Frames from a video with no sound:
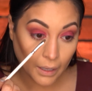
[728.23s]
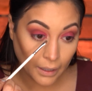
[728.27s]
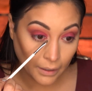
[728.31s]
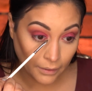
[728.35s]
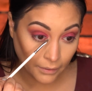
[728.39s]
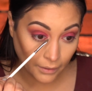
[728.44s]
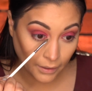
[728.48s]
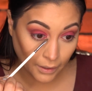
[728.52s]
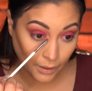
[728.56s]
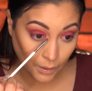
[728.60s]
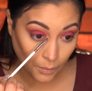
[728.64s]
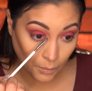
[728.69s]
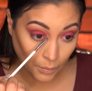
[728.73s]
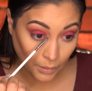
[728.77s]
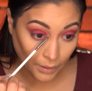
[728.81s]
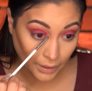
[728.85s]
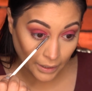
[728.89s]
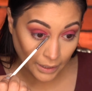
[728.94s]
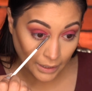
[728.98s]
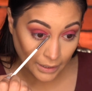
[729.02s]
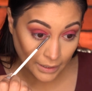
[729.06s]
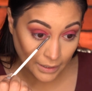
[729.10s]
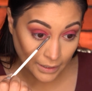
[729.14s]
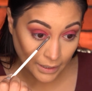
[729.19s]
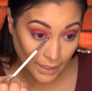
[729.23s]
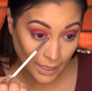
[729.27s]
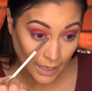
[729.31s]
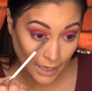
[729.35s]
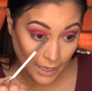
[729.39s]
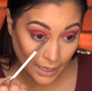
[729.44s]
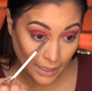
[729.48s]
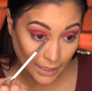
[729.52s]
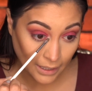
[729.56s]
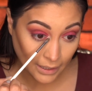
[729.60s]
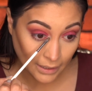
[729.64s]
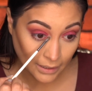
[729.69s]
and then place
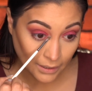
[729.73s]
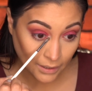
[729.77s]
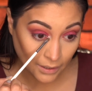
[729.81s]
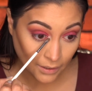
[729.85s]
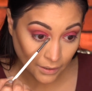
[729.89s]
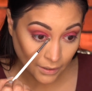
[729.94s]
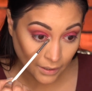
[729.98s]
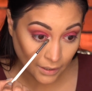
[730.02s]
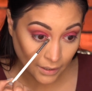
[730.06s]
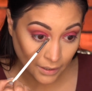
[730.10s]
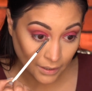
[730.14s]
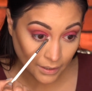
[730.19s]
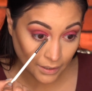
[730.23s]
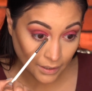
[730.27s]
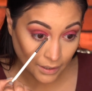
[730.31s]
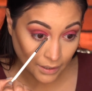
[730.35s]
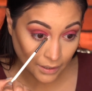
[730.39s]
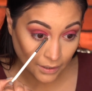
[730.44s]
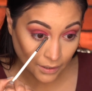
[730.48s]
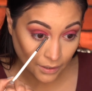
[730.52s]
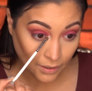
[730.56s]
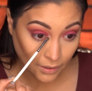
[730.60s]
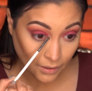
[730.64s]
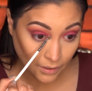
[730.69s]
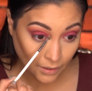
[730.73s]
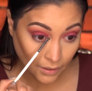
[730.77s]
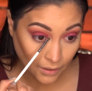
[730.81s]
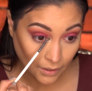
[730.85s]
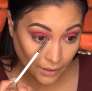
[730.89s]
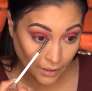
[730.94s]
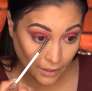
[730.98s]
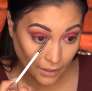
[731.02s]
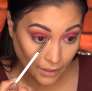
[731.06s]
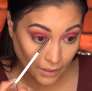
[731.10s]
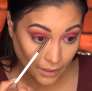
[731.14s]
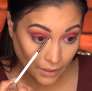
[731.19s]
that into the
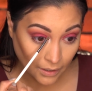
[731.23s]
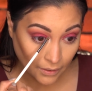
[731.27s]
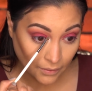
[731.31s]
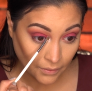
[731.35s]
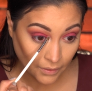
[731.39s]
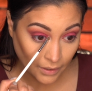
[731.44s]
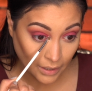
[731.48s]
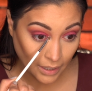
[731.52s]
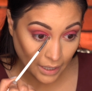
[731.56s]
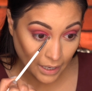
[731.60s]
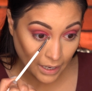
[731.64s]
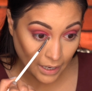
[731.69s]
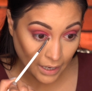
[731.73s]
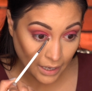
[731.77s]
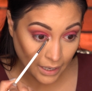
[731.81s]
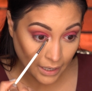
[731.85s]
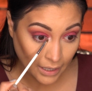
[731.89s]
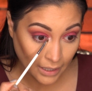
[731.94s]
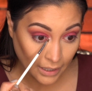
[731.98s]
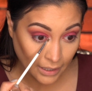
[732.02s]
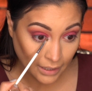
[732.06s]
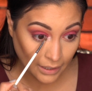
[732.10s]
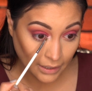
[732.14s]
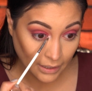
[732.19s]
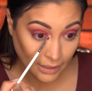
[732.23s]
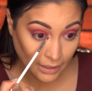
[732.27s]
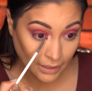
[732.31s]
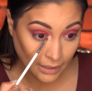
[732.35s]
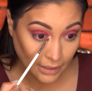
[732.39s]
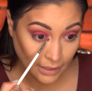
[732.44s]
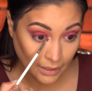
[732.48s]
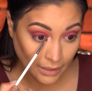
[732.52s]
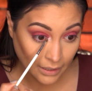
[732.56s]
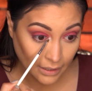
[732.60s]
center of the eye.